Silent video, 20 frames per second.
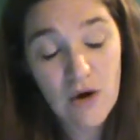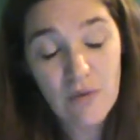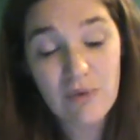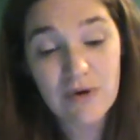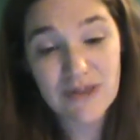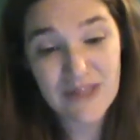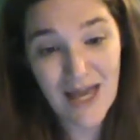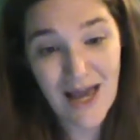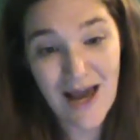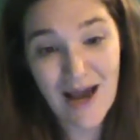
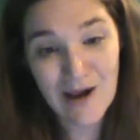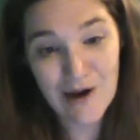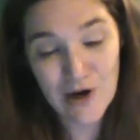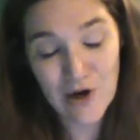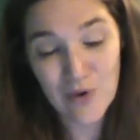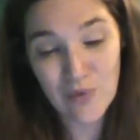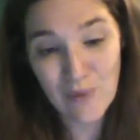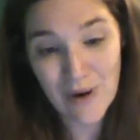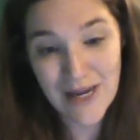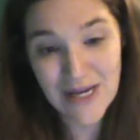with the
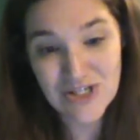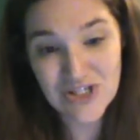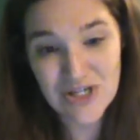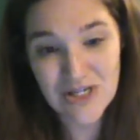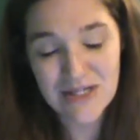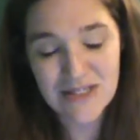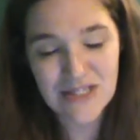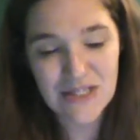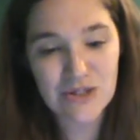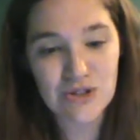higher
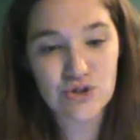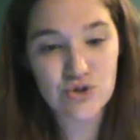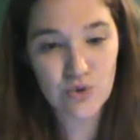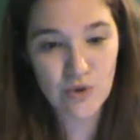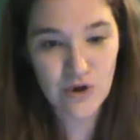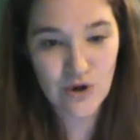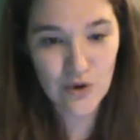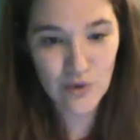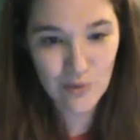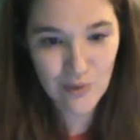wages and the
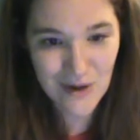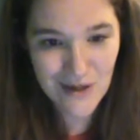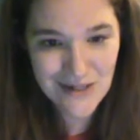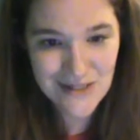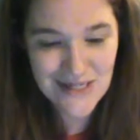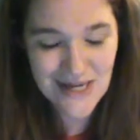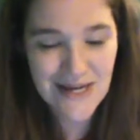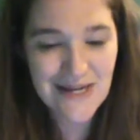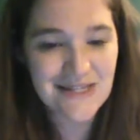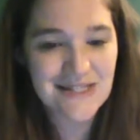shorter work
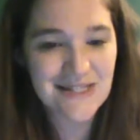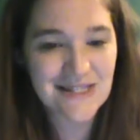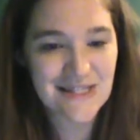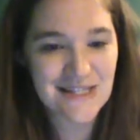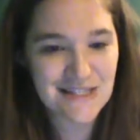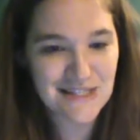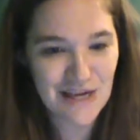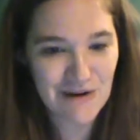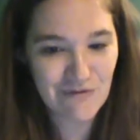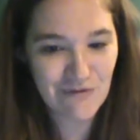days and the
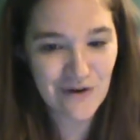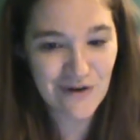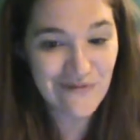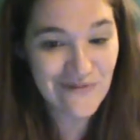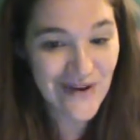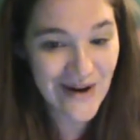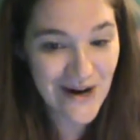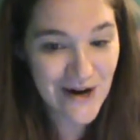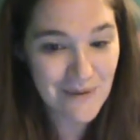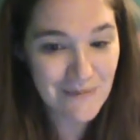safer
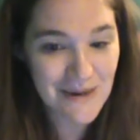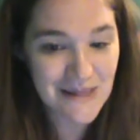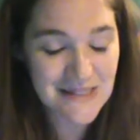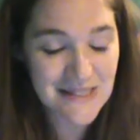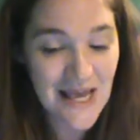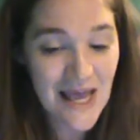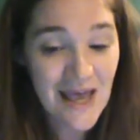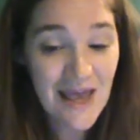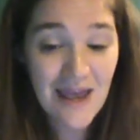environments.